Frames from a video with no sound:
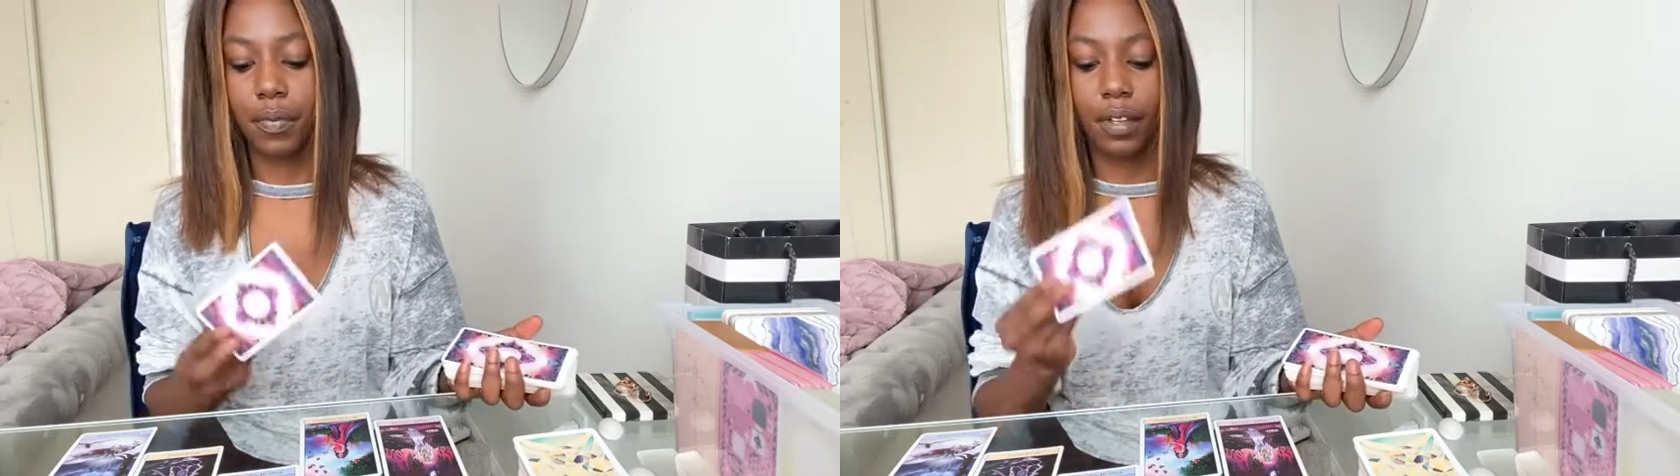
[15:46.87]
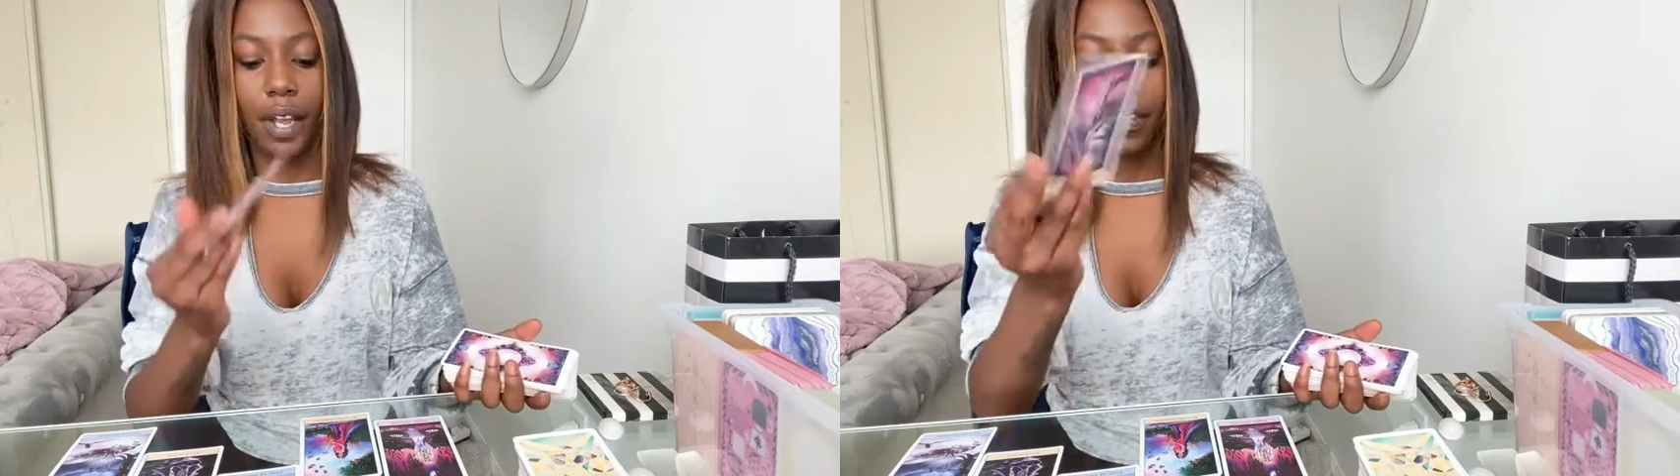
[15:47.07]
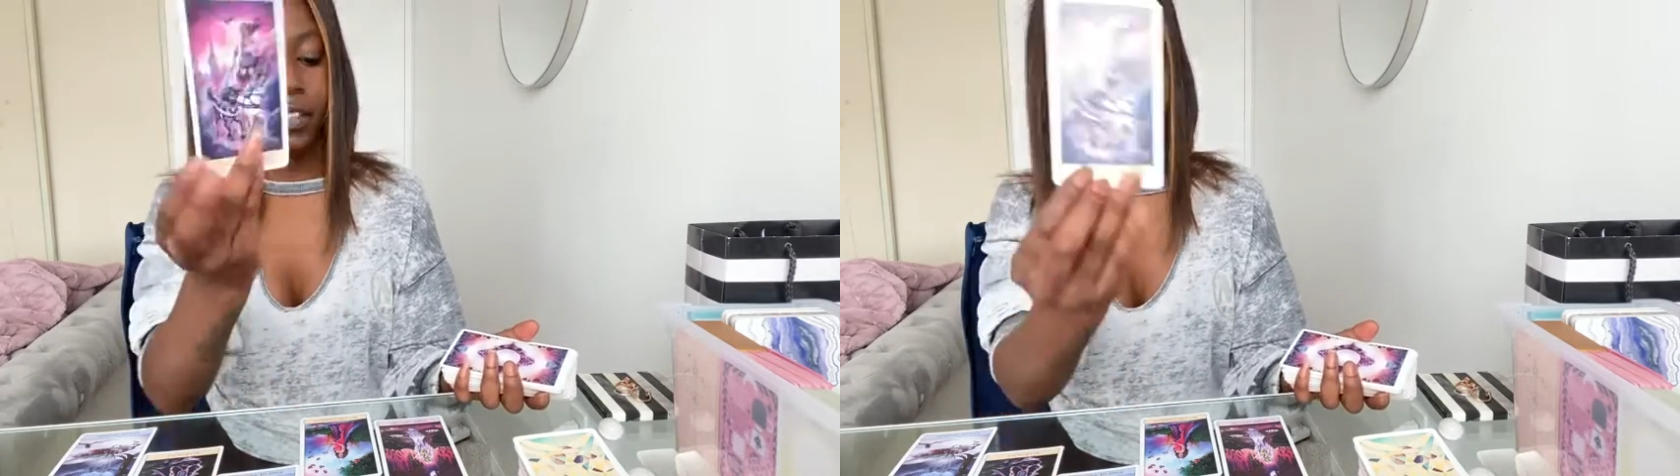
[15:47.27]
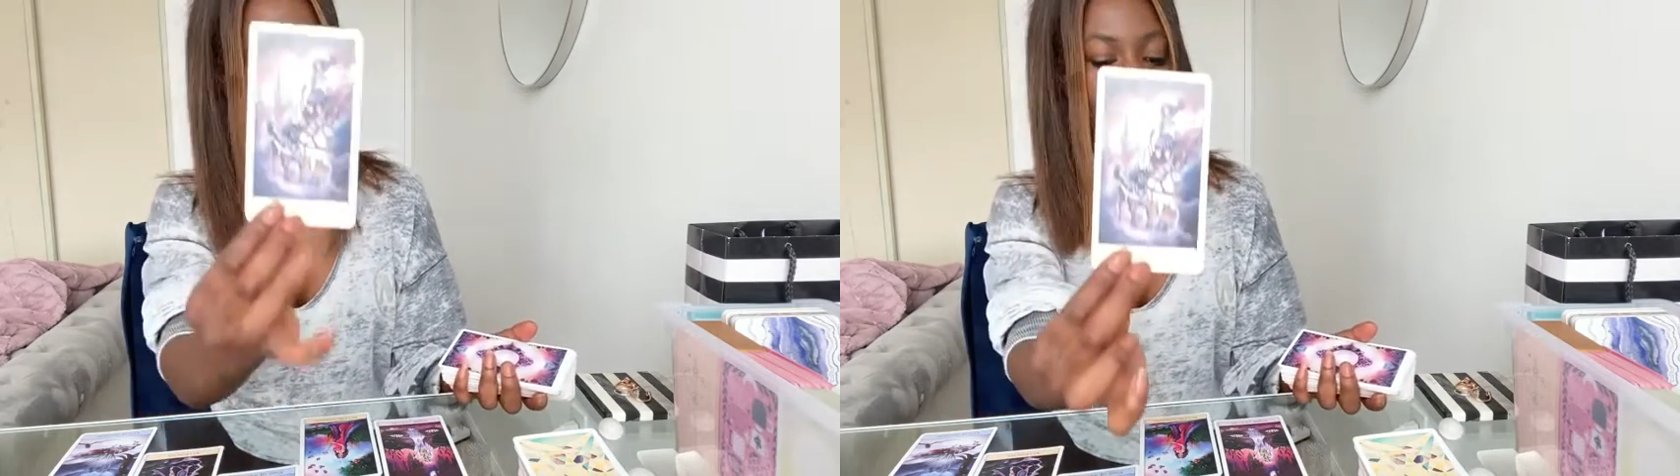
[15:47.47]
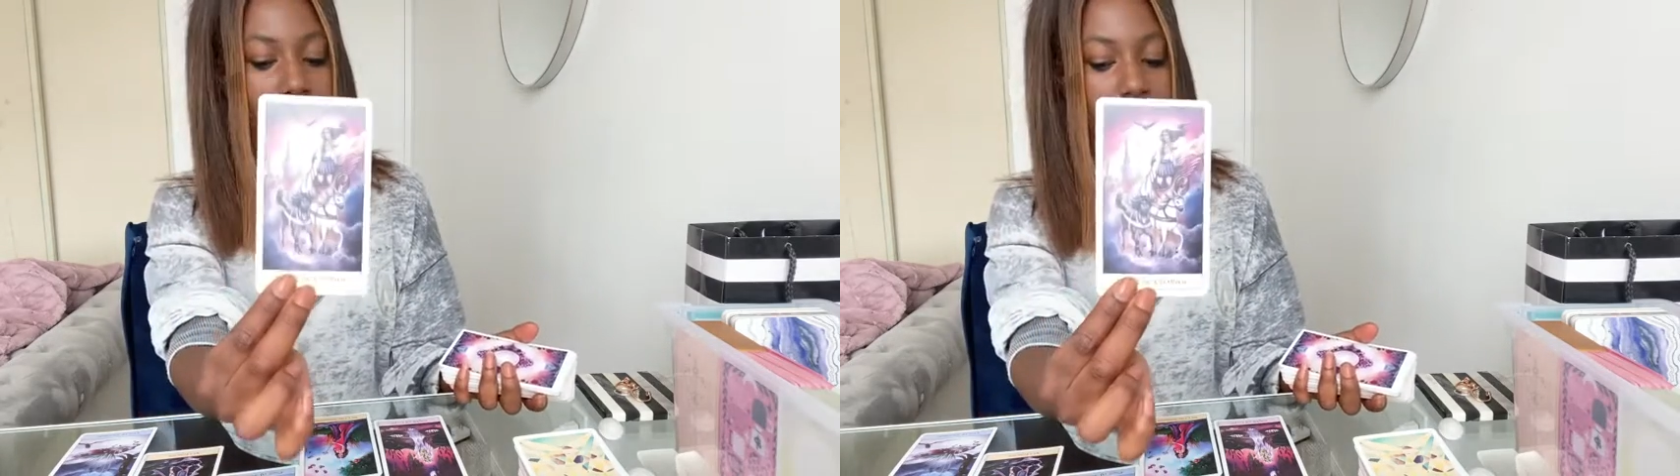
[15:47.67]
Yeah, the
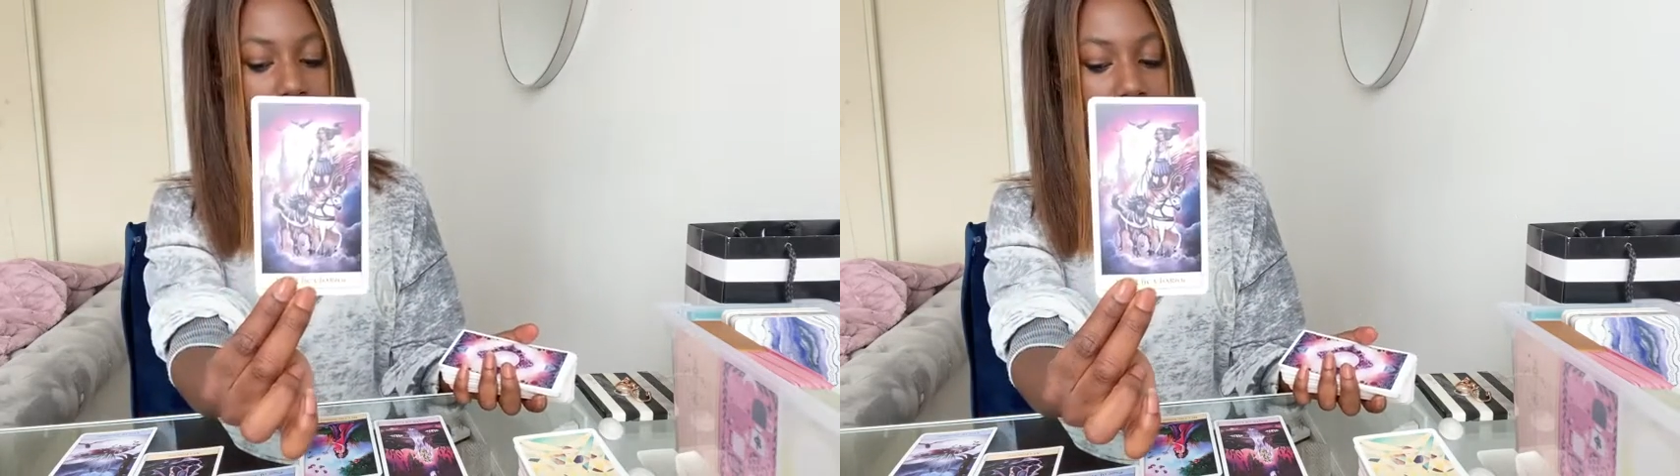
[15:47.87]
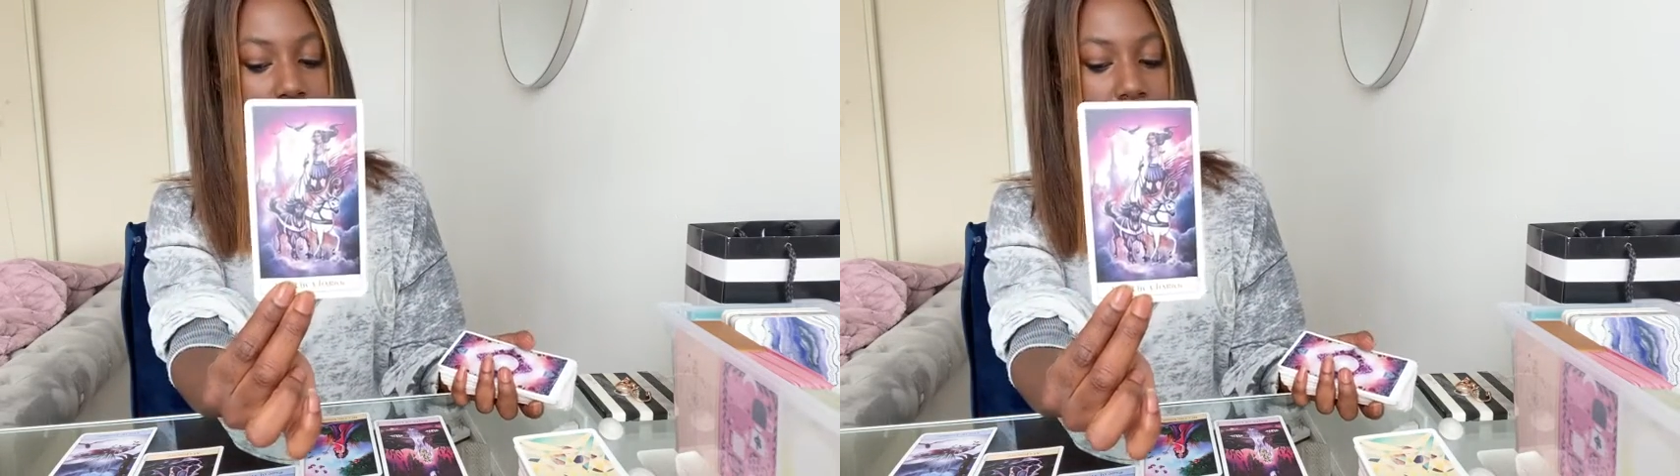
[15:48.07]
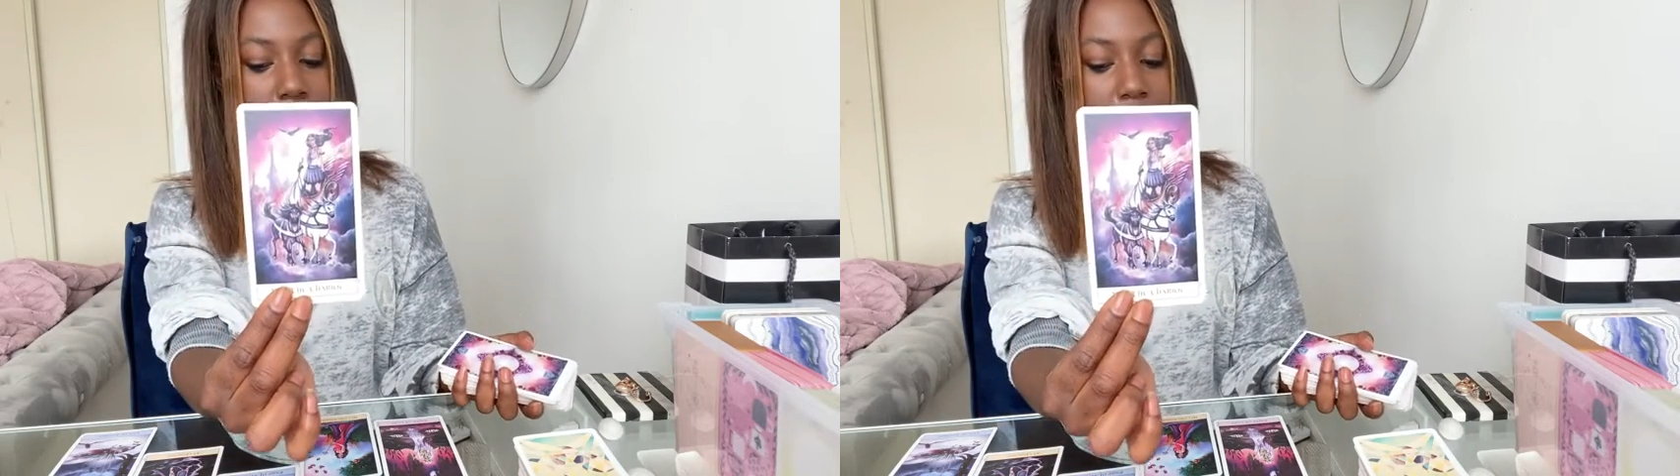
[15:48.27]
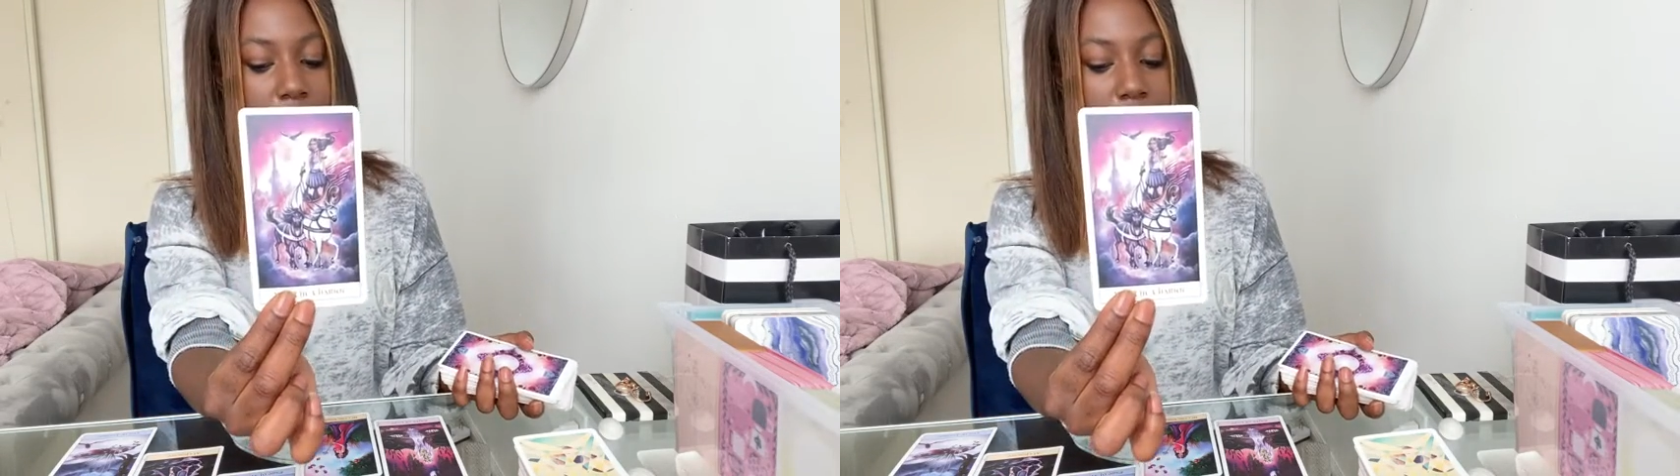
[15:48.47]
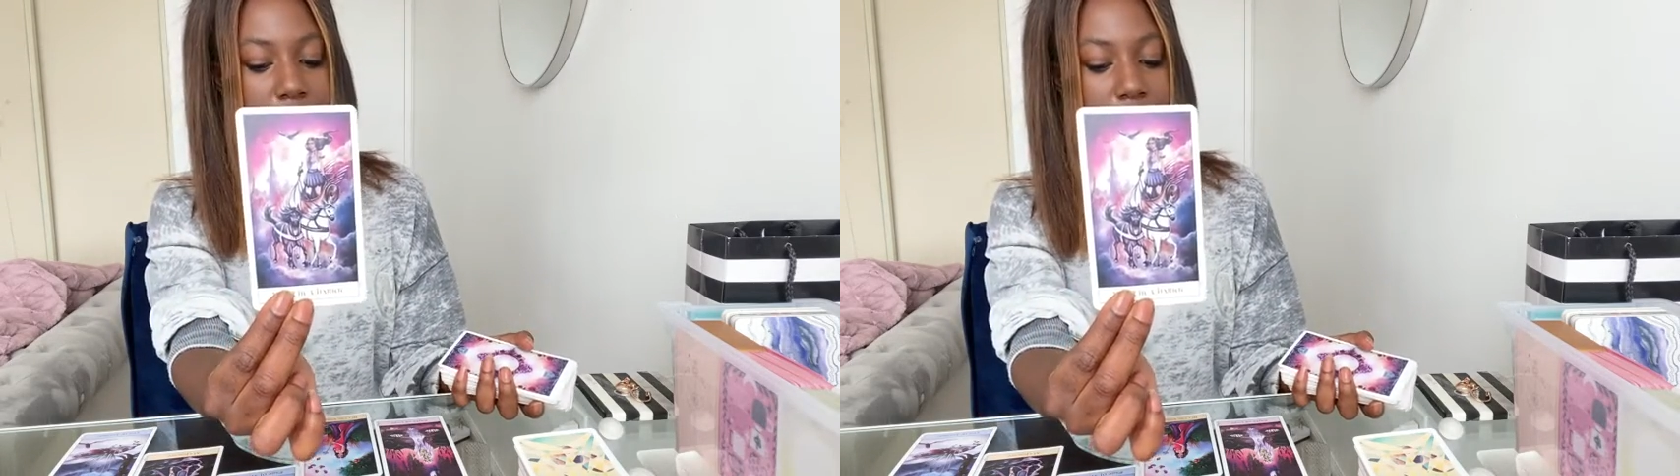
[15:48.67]
chariot.
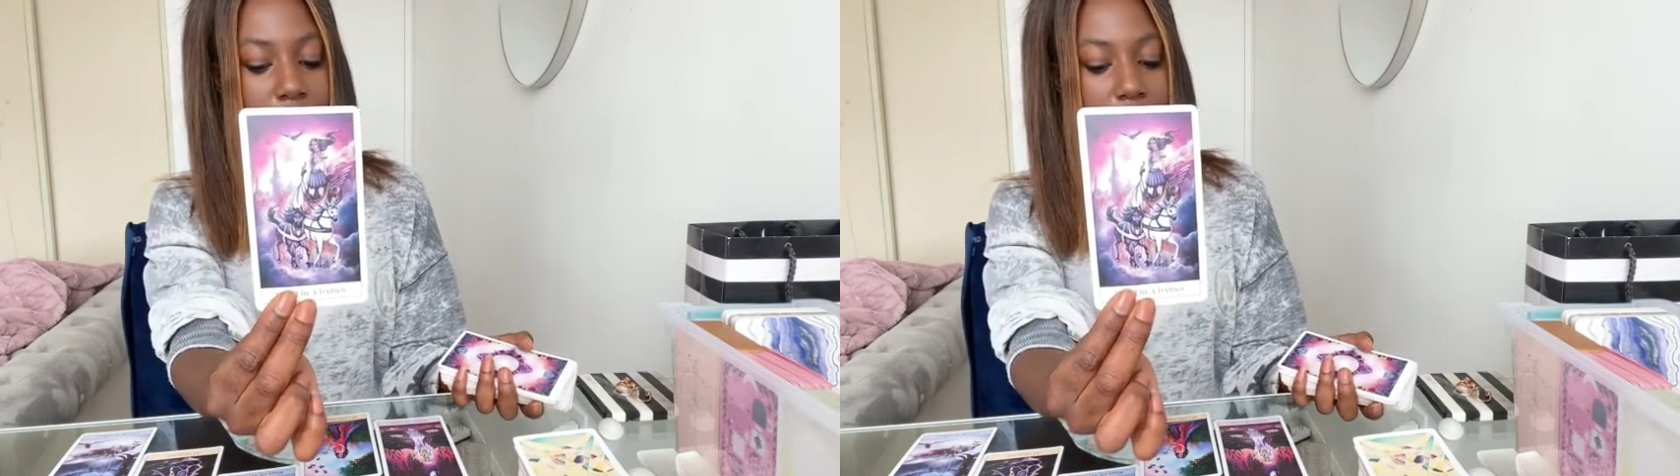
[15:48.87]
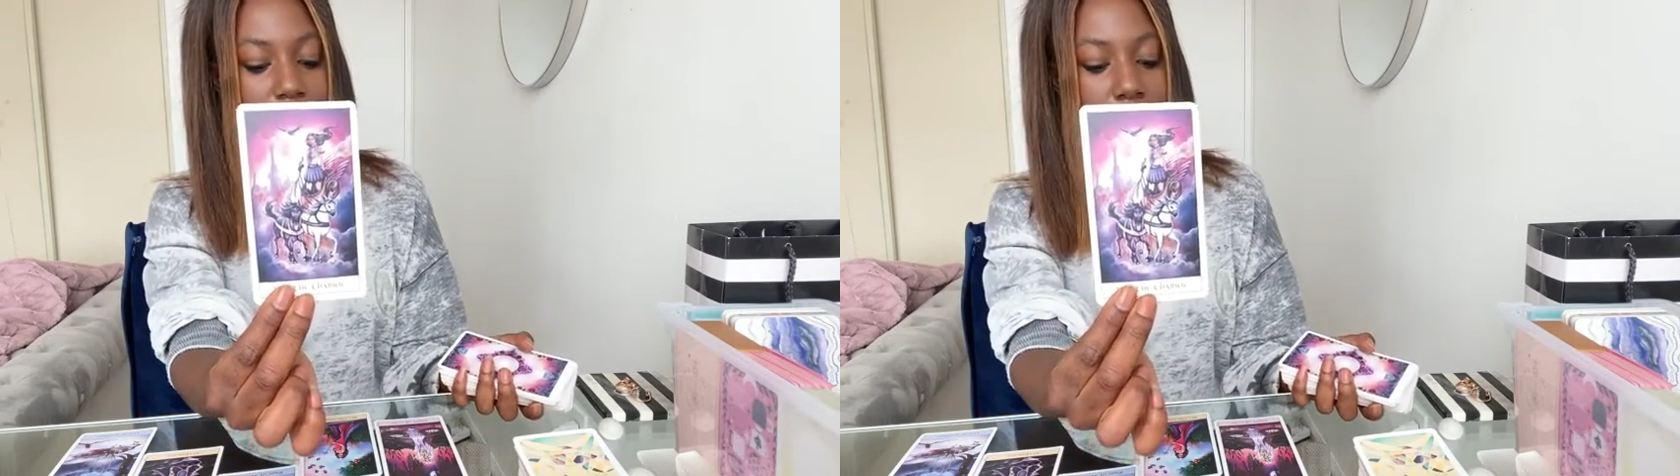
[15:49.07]
Some